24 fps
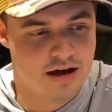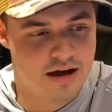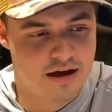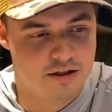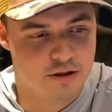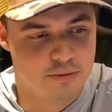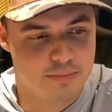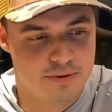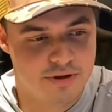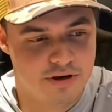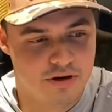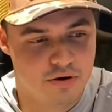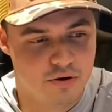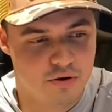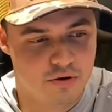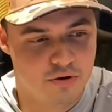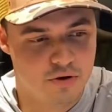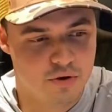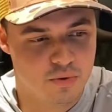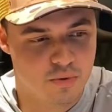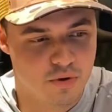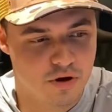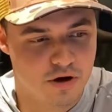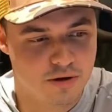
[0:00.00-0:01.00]
depending on who
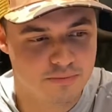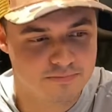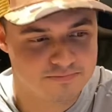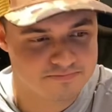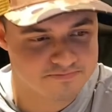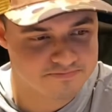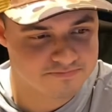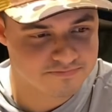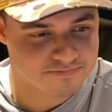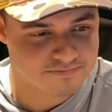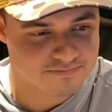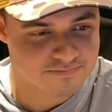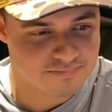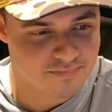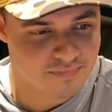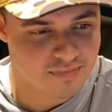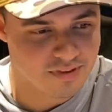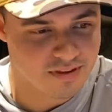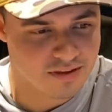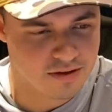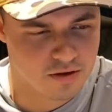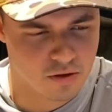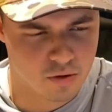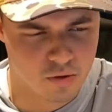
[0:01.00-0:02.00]
you are.
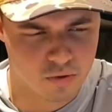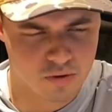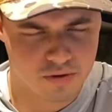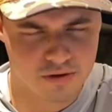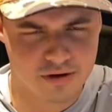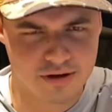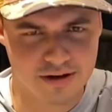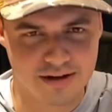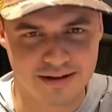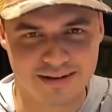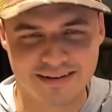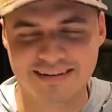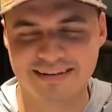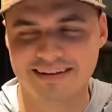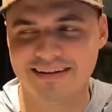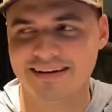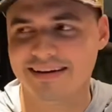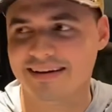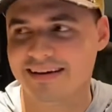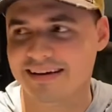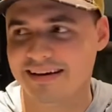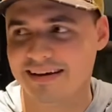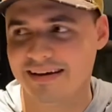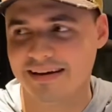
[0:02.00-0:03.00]
Or
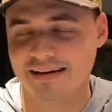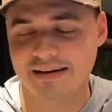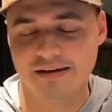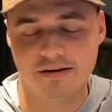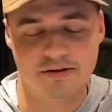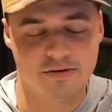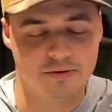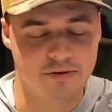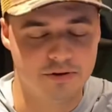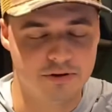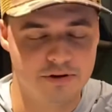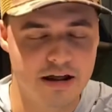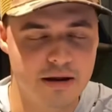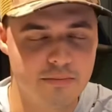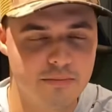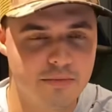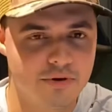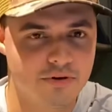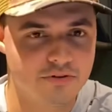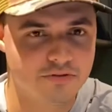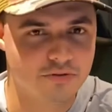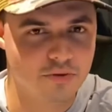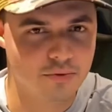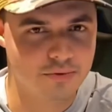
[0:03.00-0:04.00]
you're at a
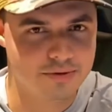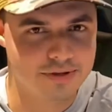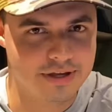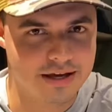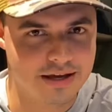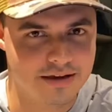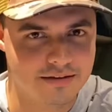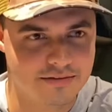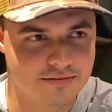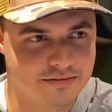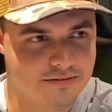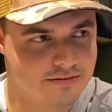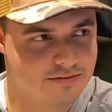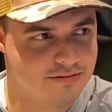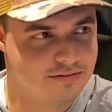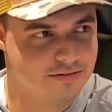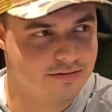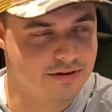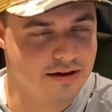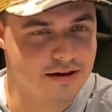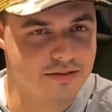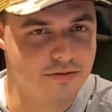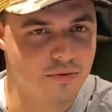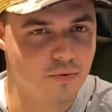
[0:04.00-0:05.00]
middle school dance
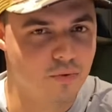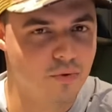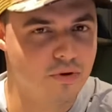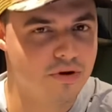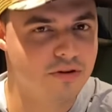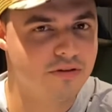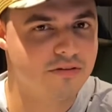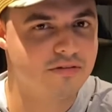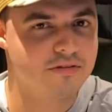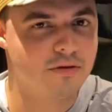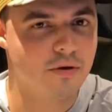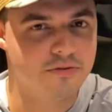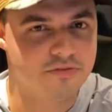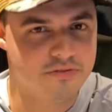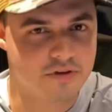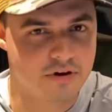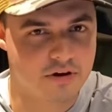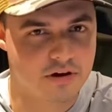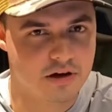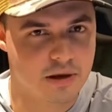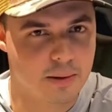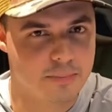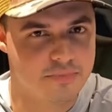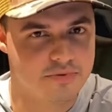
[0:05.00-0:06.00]
and the one slow
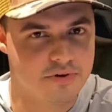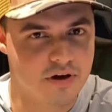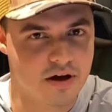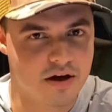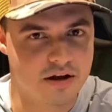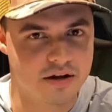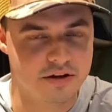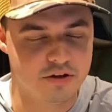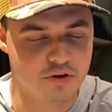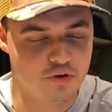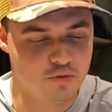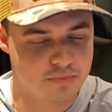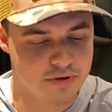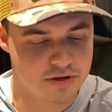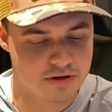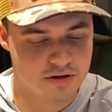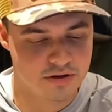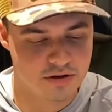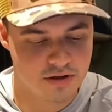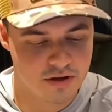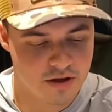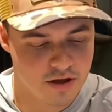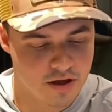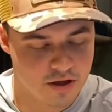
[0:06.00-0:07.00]
song comes on and you've
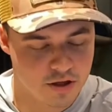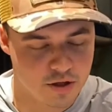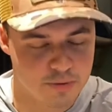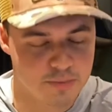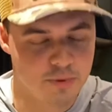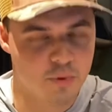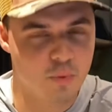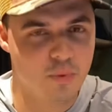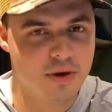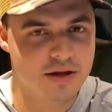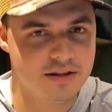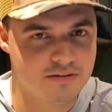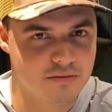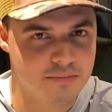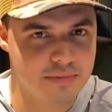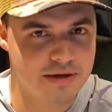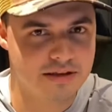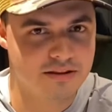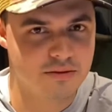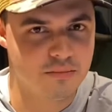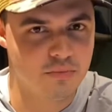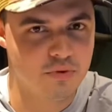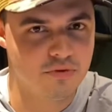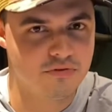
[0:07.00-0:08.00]
been waiting to
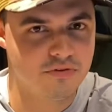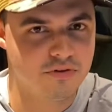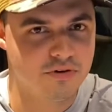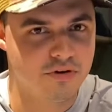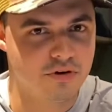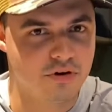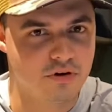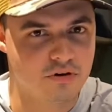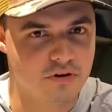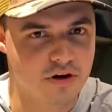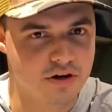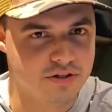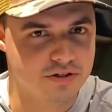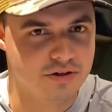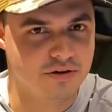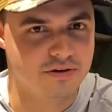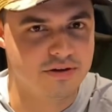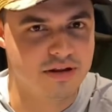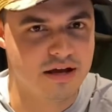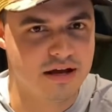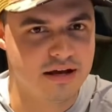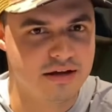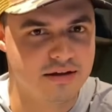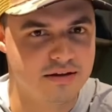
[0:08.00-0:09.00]
make the move on your crush all
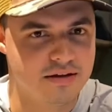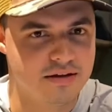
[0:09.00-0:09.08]
night